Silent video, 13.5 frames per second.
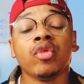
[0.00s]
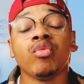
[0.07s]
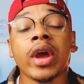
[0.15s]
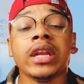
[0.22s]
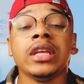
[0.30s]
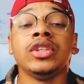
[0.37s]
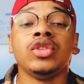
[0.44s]

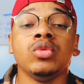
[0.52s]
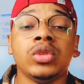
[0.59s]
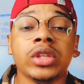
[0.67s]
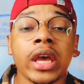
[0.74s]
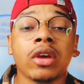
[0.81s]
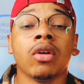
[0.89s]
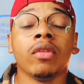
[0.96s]
ready to
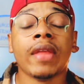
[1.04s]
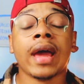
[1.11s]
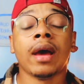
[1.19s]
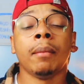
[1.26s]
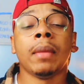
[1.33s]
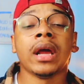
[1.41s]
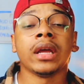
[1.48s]
take on
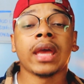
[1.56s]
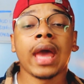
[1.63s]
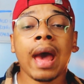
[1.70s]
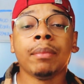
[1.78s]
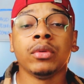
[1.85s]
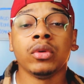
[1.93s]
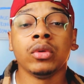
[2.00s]
that amount of
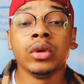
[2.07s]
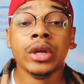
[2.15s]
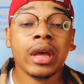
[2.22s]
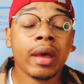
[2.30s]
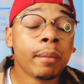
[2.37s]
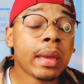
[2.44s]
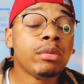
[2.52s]
capital,
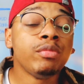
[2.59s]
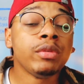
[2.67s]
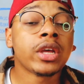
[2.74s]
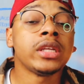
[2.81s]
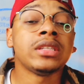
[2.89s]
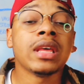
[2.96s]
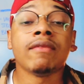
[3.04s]
maybe
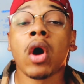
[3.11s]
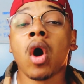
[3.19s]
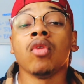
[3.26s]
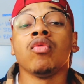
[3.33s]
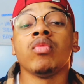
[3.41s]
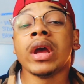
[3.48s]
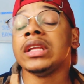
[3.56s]
because they've
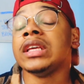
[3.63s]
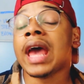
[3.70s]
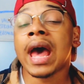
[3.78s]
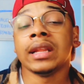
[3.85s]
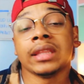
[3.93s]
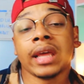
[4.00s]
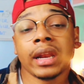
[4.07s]
already
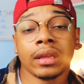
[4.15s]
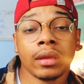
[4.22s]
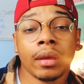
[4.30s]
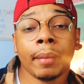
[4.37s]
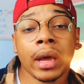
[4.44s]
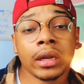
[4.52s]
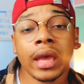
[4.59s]
had that
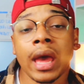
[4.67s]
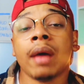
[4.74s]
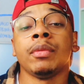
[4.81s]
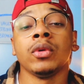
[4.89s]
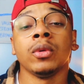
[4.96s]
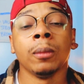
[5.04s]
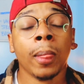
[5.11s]
amount of
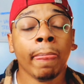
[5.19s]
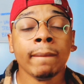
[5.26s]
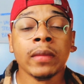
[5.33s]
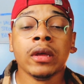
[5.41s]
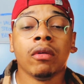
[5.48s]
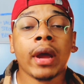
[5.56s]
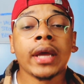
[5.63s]
capital,
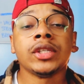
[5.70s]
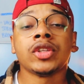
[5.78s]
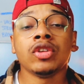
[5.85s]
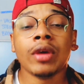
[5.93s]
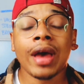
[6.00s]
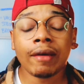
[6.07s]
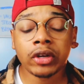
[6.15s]
right? So
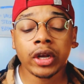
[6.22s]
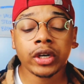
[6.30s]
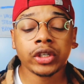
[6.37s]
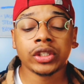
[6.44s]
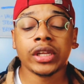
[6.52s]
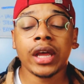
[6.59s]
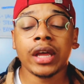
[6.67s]
you have to
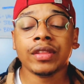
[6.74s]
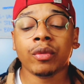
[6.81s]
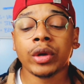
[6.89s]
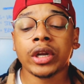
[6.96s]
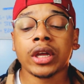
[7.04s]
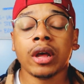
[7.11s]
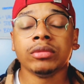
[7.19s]
understand that
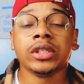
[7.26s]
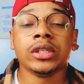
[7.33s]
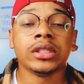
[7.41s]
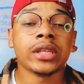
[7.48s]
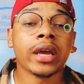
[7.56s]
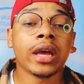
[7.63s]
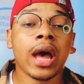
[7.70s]
when it comes to the
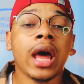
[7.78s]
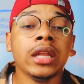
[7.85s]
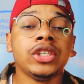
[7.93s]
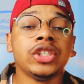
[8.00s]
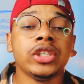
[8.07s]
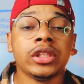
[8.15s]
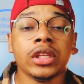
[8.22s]

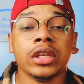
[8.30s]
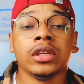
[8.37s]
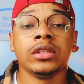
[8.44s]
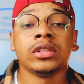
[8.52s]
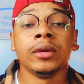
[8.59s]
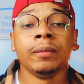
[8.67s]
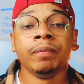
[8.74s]
psychology of things,